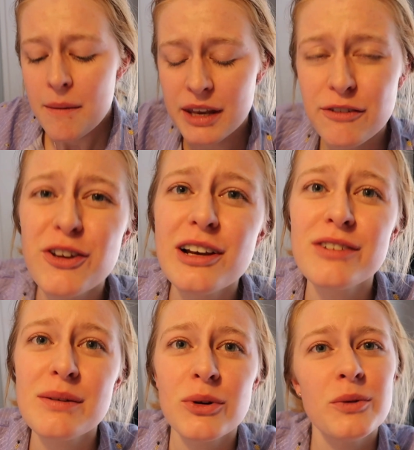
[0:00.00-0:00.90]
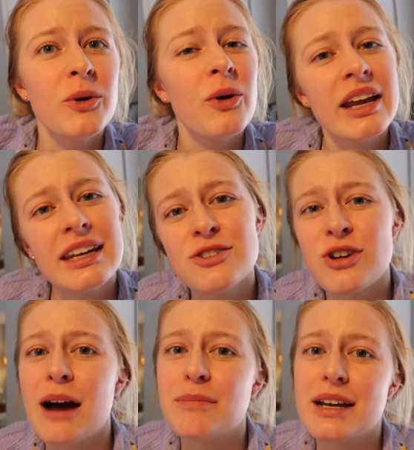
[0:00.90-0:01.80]
But if you live in Bloem or any
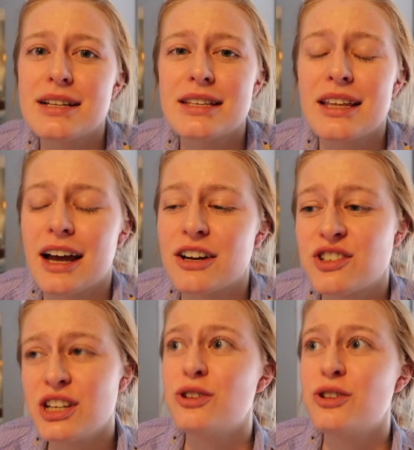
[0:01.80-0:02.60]
dry place in the country,